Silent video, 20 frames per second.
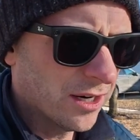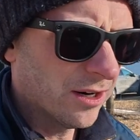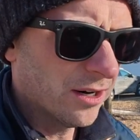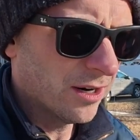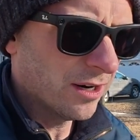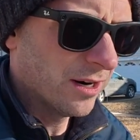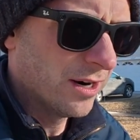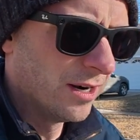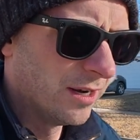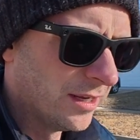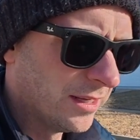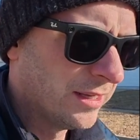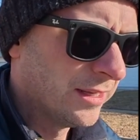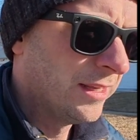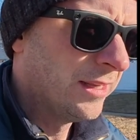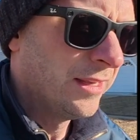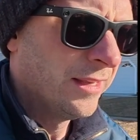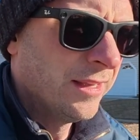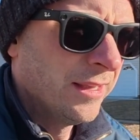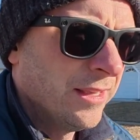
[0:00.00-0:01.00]
are,
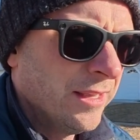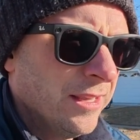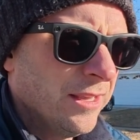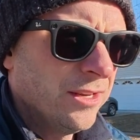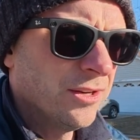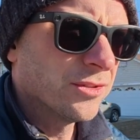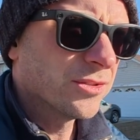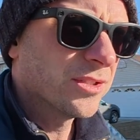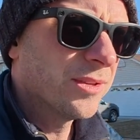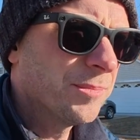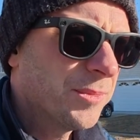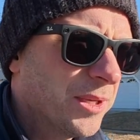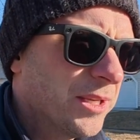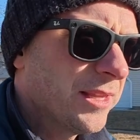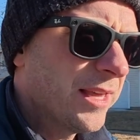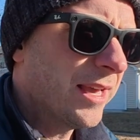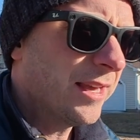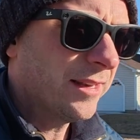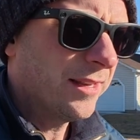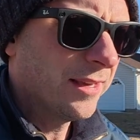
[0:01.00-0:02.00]
you know,
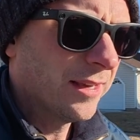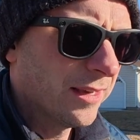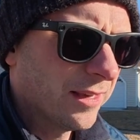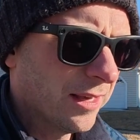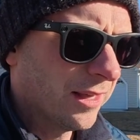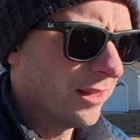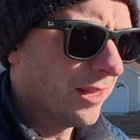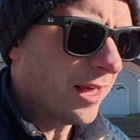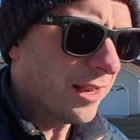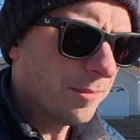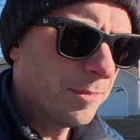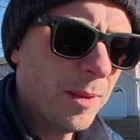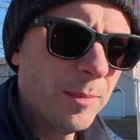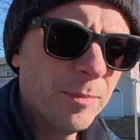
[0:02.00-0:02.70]
something that a lot of